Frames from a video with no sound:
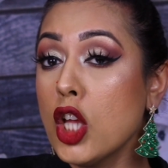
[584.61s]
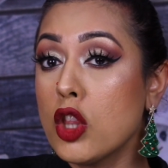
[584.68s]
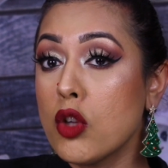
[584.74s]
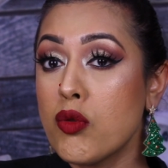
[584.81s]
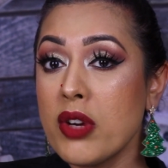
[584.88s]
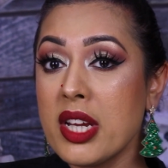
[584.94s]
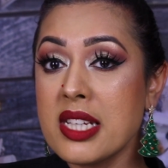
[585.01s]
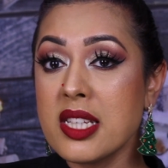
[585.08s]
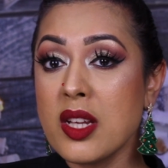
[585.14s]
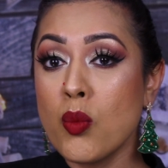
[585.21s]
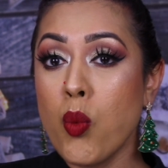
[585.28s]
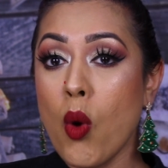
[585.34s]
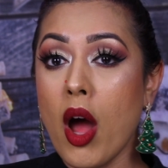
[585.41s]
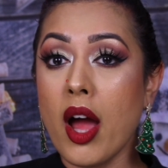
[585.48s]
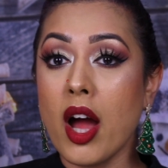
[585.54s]
the reason
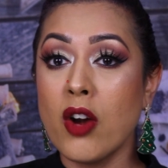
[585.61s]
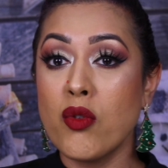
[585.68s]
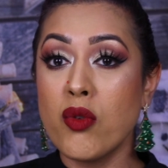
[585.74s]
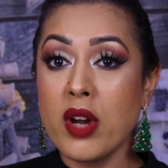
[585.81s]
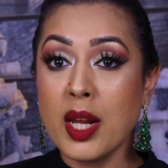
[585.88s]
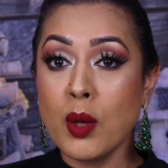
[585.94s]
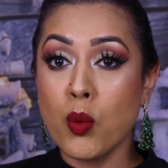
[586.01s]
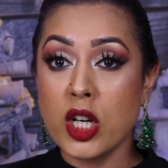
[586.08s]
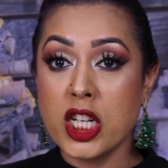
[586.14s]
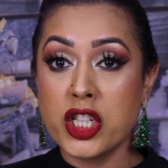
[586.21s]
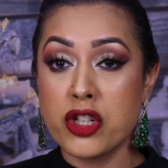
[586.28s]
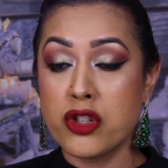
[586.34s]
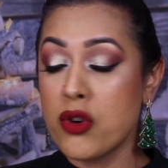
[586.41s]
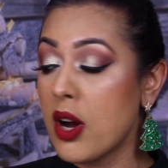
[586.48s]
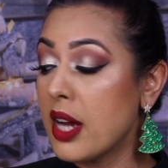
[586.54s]
why I really wanted
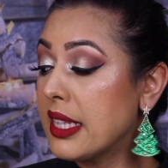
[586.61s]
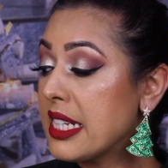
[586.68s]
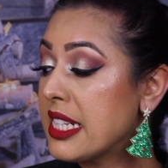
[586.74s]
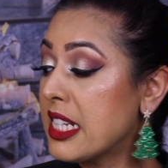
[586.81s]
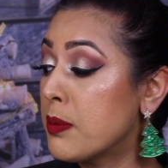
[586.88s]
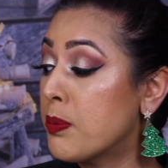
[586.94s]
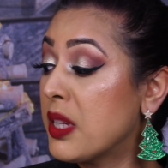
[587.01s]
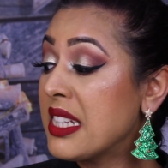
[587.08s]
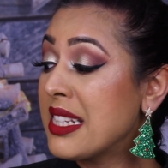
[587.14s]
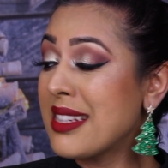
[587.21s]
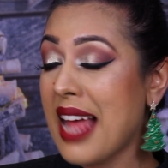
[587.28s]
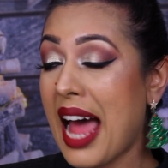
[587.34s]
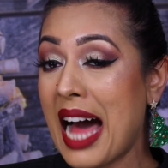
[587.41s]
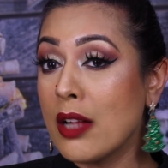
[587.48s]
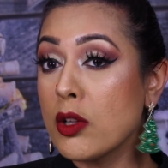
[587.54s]
to try this is because
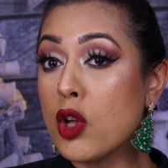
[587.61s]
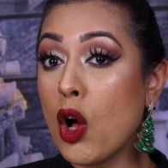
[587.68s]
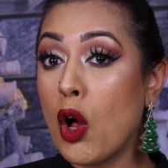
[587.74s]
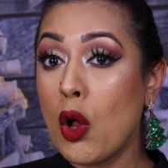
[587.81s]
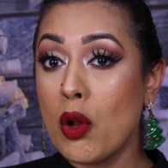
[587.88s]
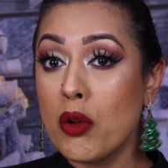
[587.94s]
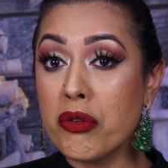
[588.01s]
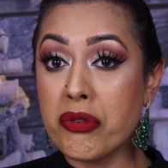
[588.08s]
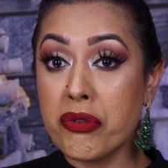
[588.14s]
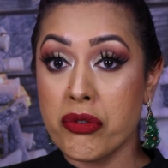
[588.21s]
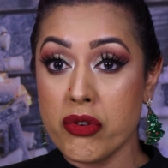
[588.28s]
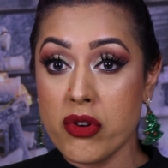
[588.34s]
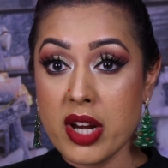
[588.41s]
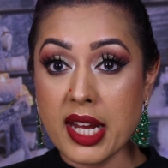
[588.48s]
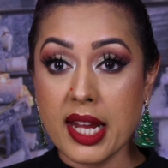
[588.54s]
it's alcohol
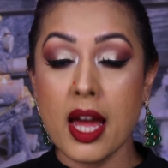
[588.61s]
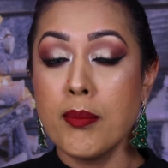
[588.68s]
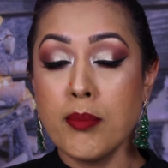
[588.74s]
free.